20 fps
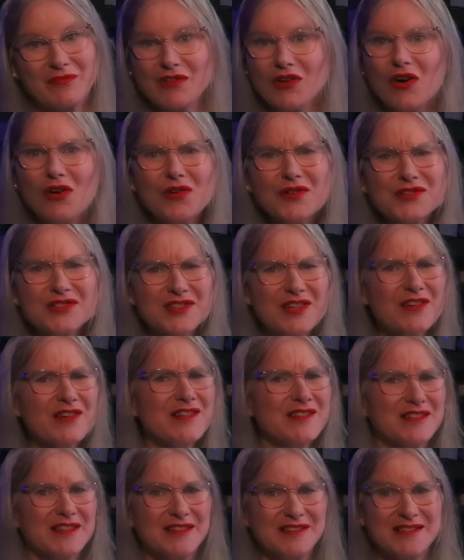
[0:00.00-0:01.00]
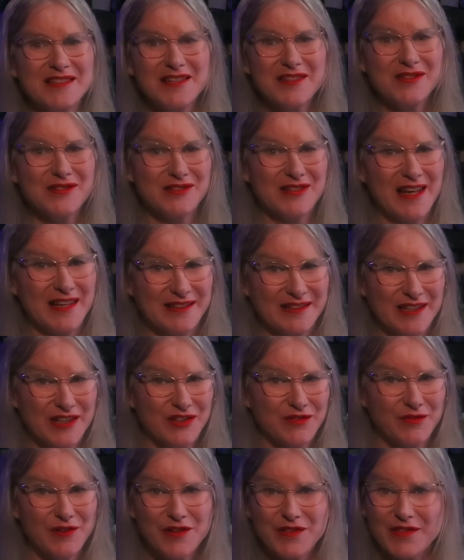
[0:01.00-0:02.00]
The whole series continues like
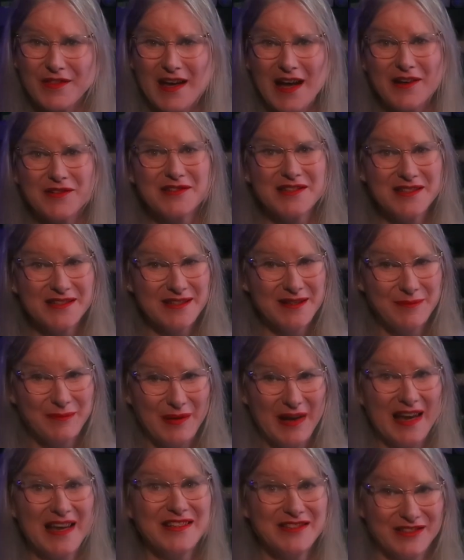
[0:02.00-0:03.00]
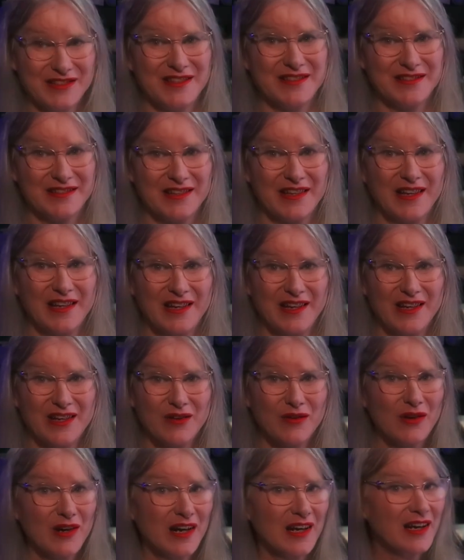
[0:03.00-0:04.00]
this for thousands of pages,
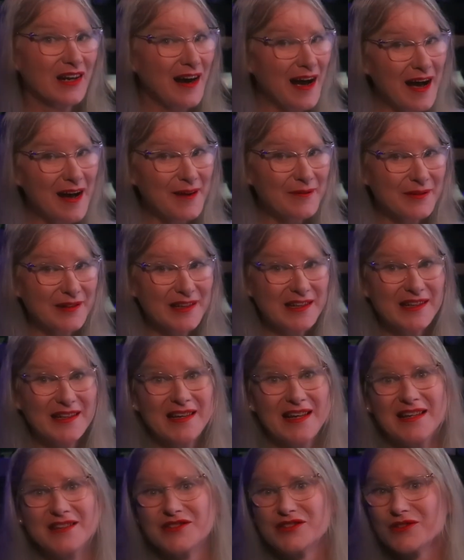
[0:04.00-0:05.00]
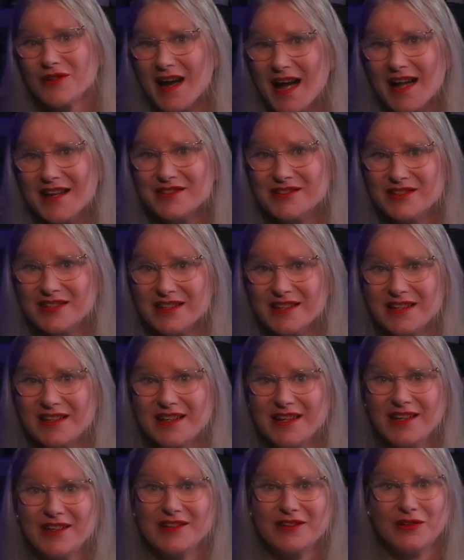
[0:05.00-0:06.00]
where comedy and tragedy,
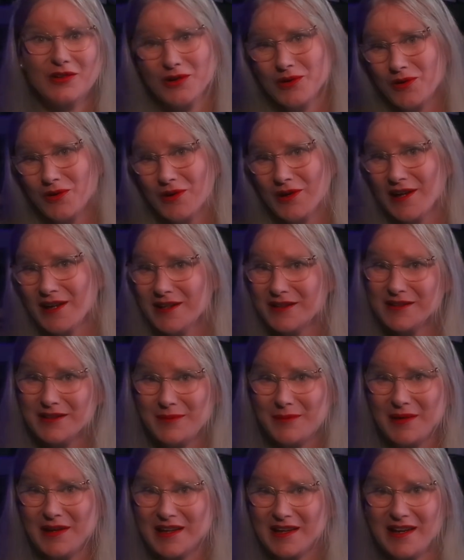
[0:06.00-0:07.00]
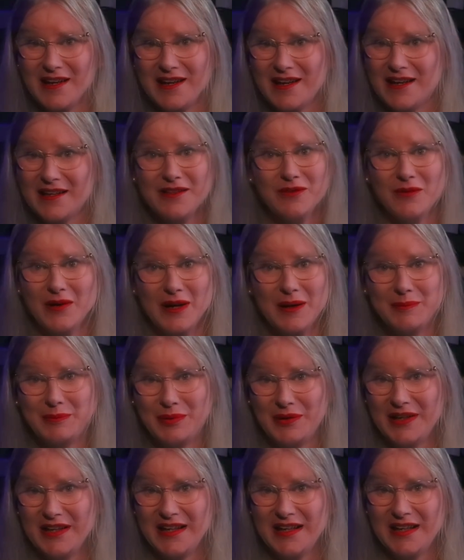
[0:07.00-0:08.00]
or horror, depending on how you want to
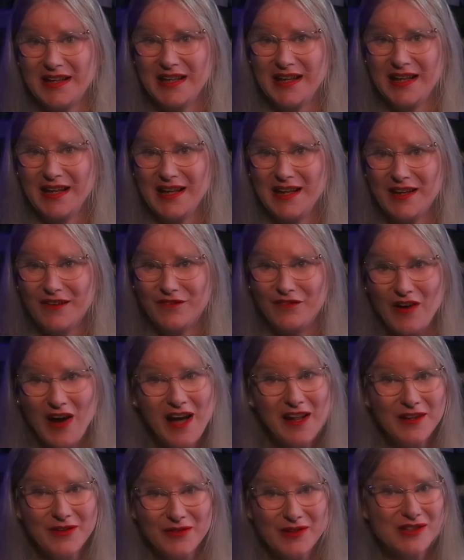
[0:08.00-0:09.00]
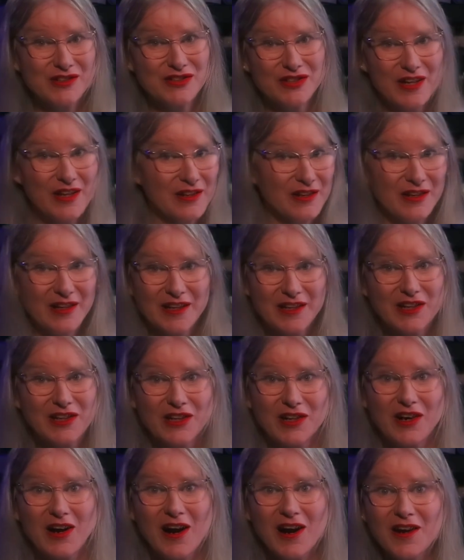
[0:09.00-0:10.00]
put it, follow each other, and
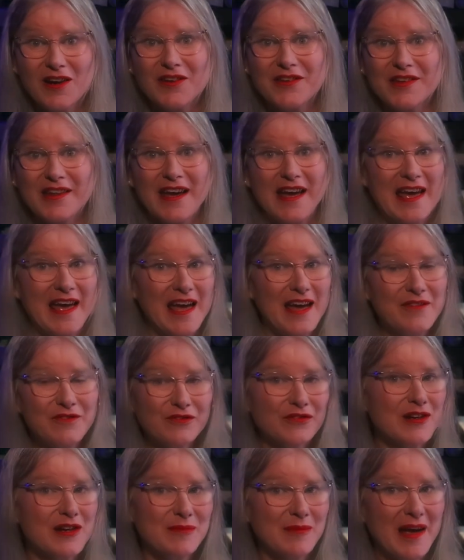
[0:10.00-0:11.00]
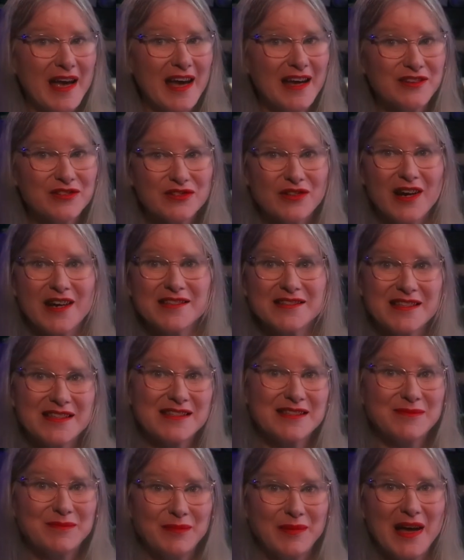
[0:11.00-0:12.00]
Carl the everyman tries
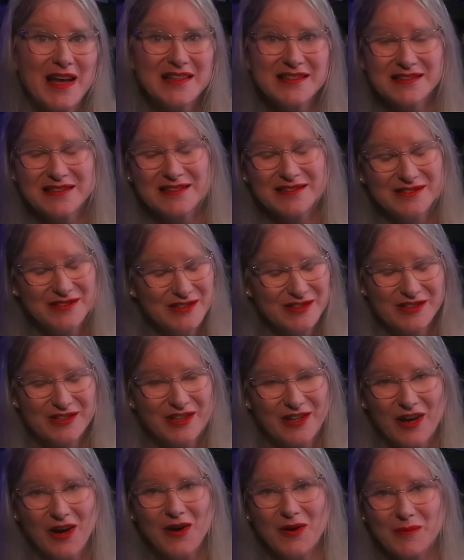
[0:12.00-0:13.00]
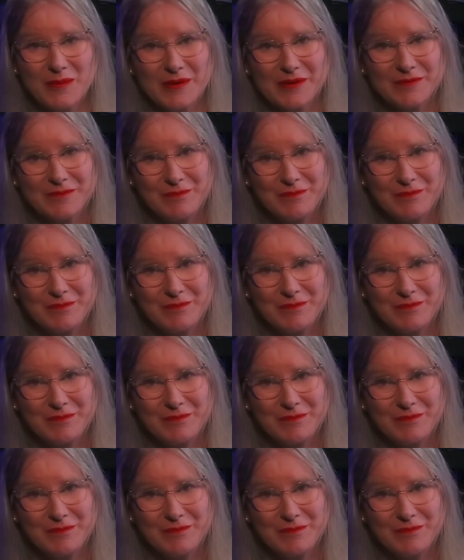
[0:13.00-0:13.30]
his best to just cope.